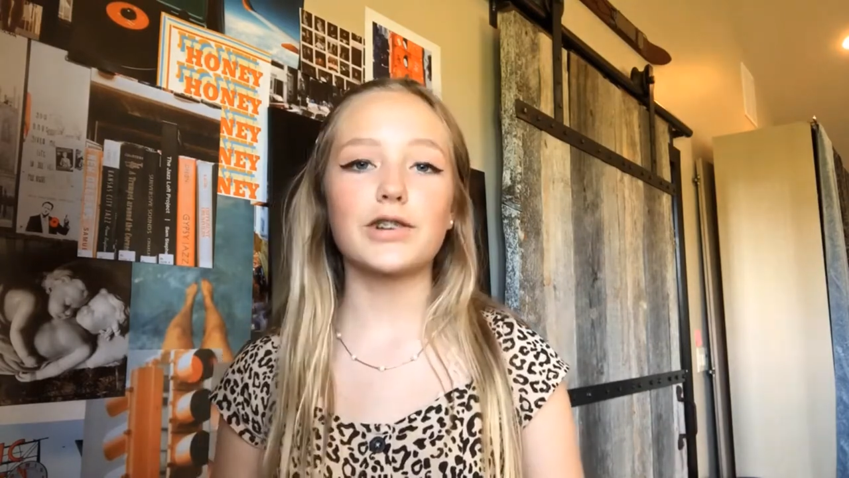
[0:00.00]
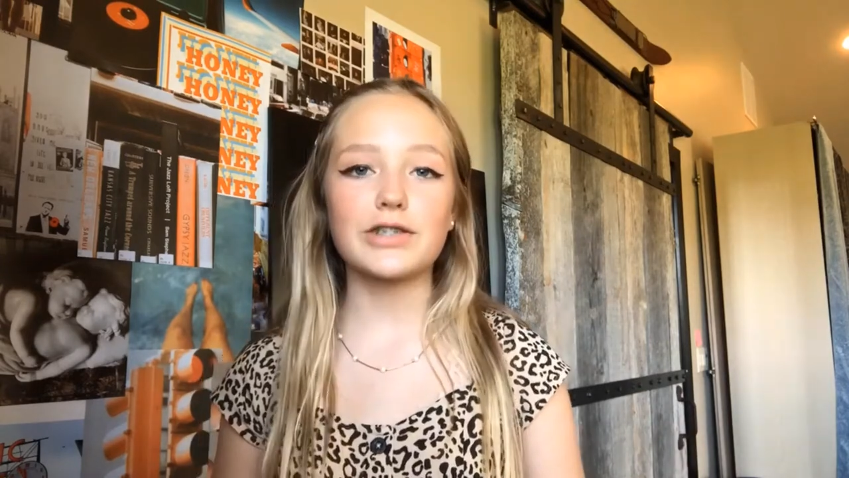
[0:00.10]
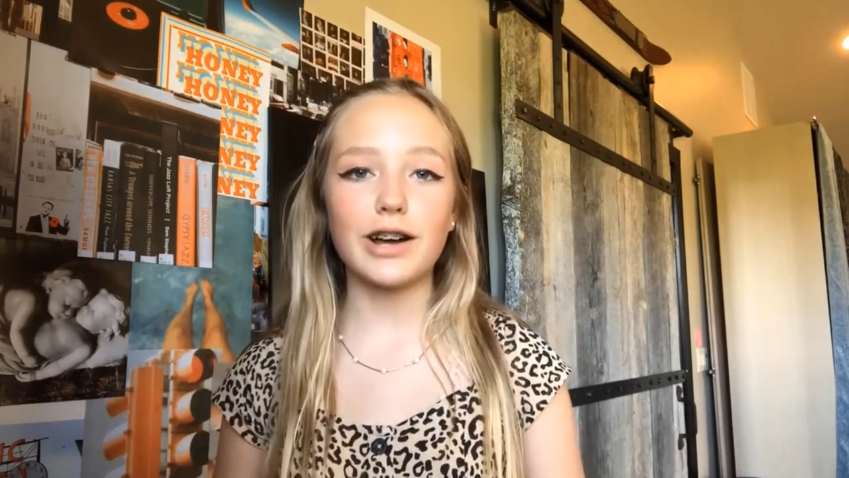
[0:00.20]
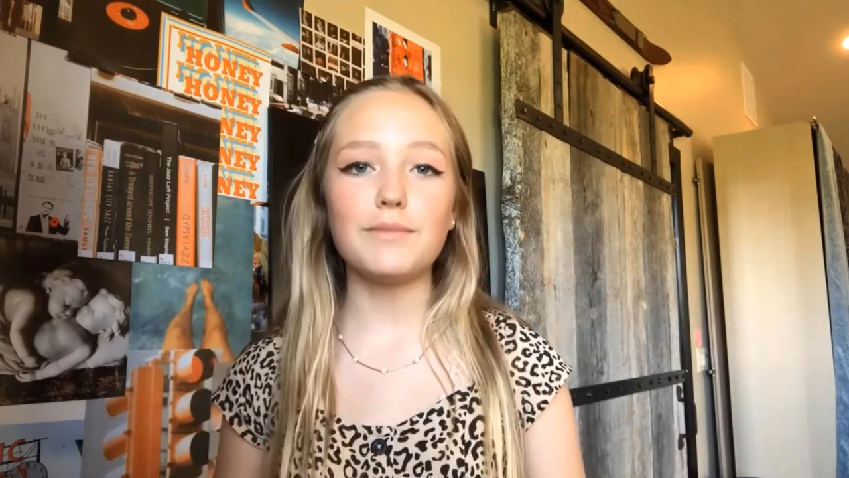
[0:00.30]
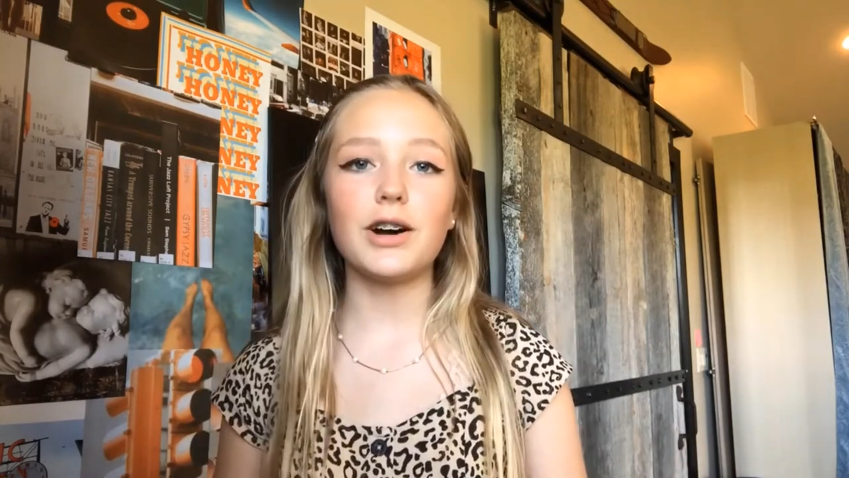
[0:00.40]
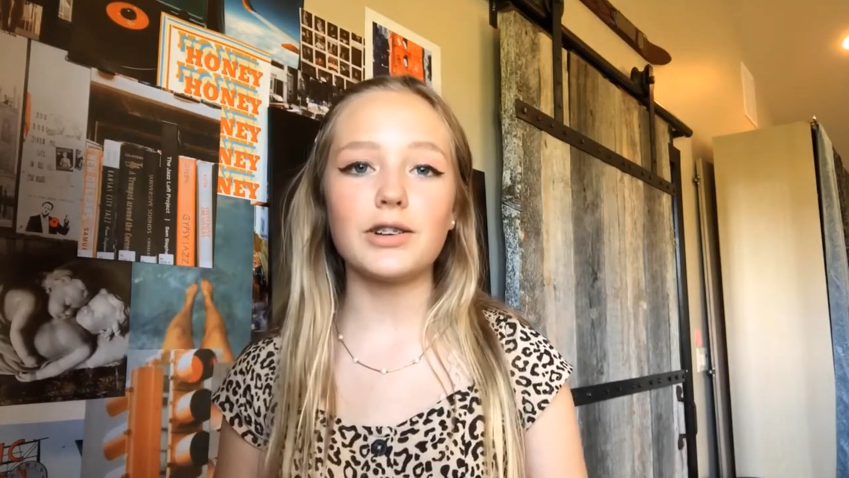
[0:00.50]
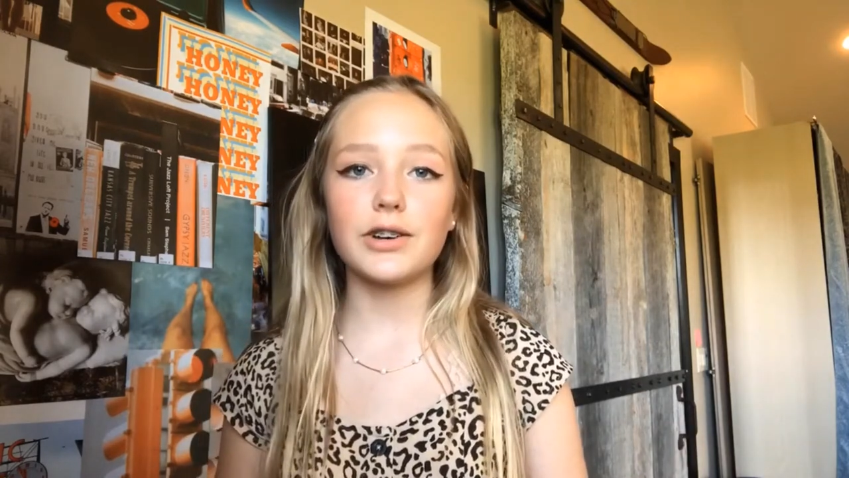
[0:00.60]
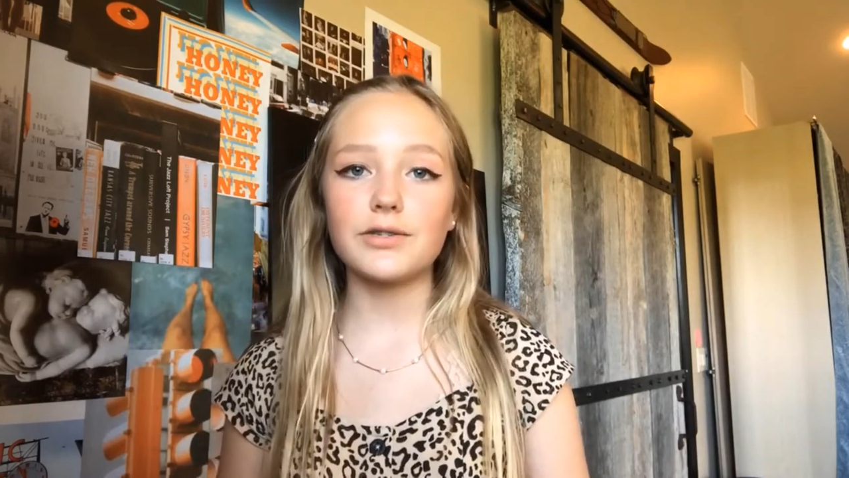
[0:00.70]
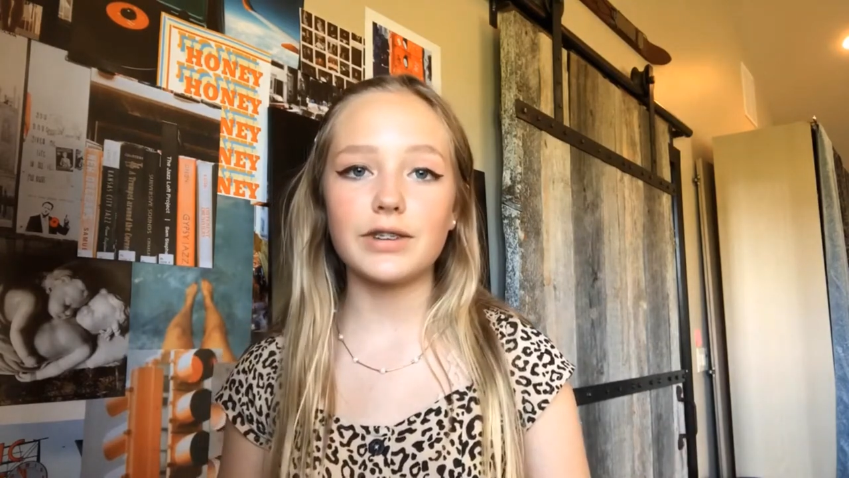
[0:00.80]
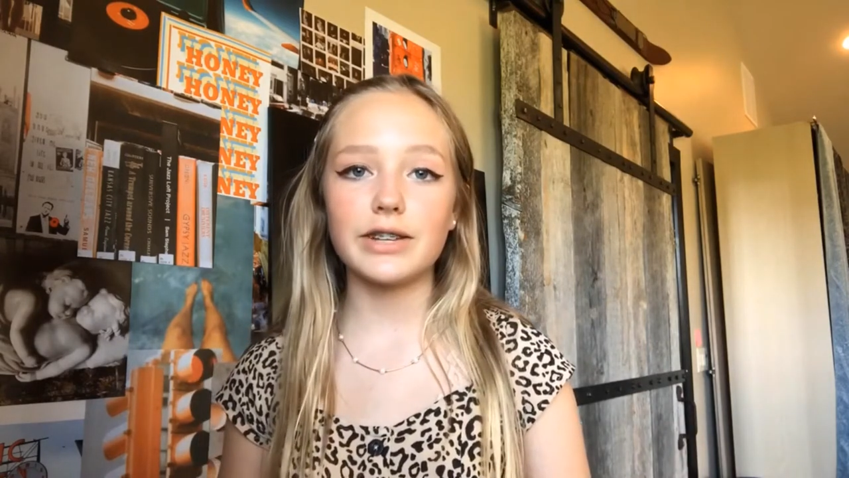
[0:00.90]
some
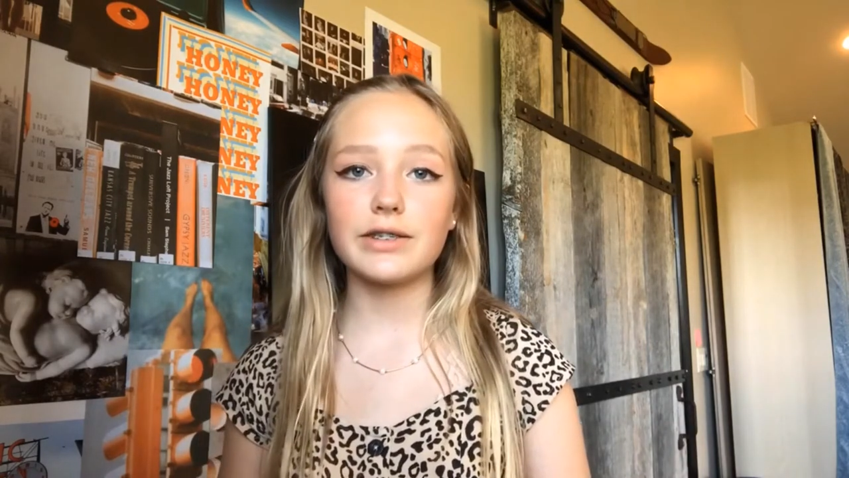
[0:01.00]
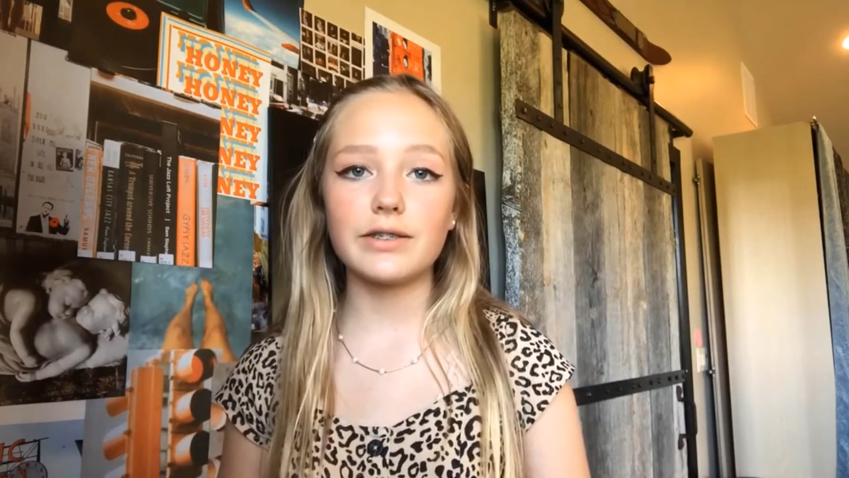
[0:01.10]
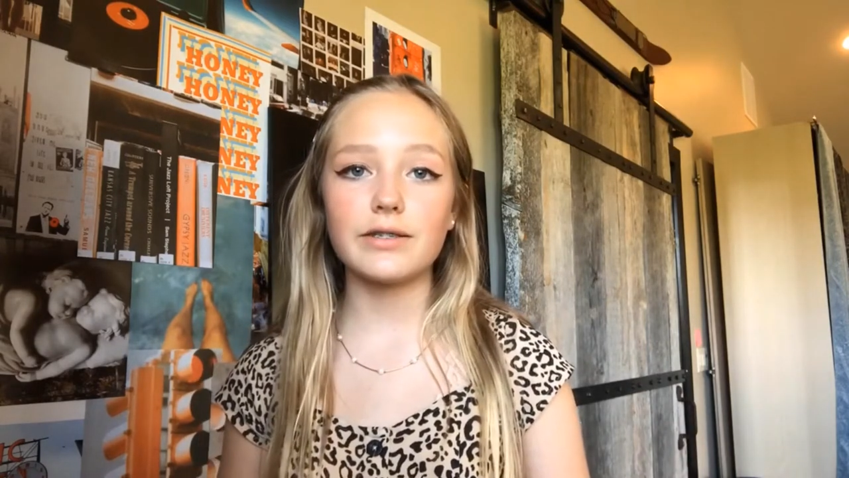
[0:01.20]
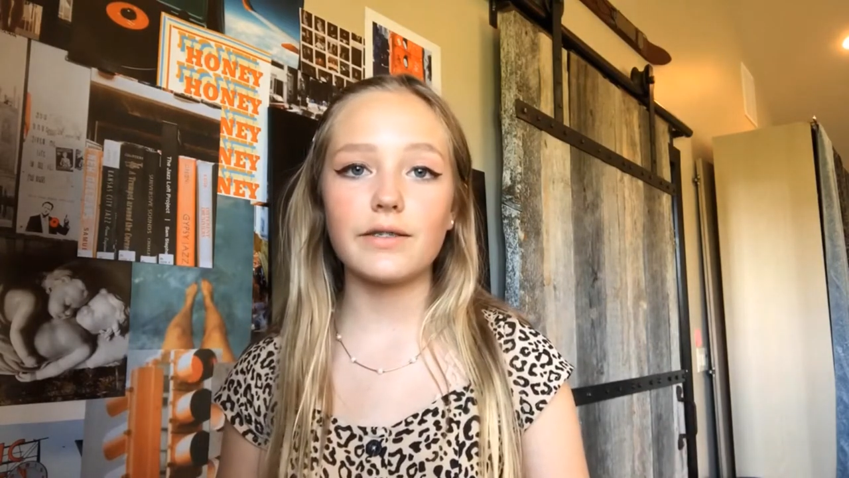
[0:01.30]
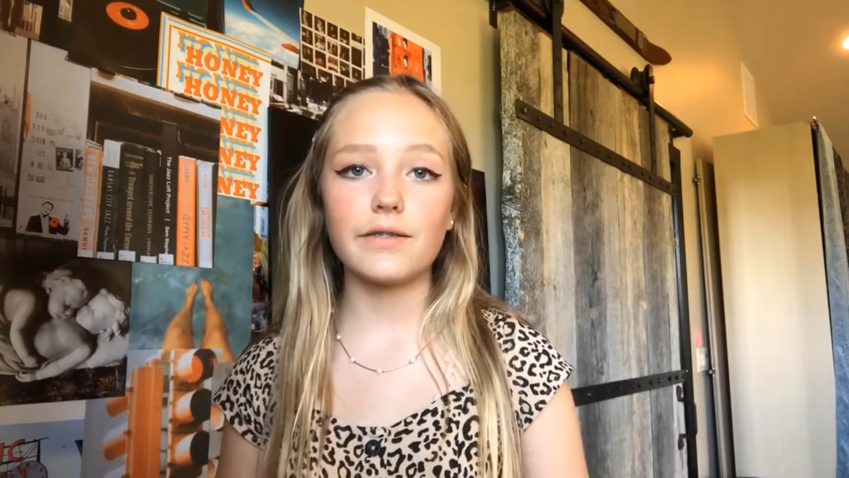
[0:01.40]
unknown reason,